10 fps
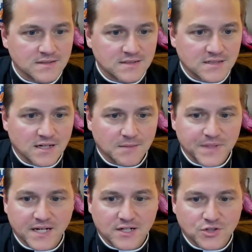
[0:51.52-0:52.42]
It's gonna
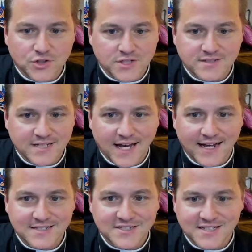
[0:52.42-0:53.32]
be a good day.
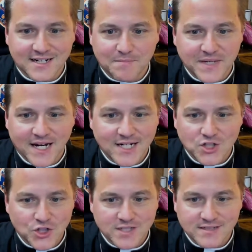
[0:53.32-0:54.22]
It's gonna be a
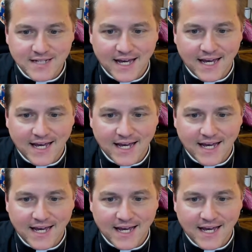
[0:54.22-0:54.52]
good day.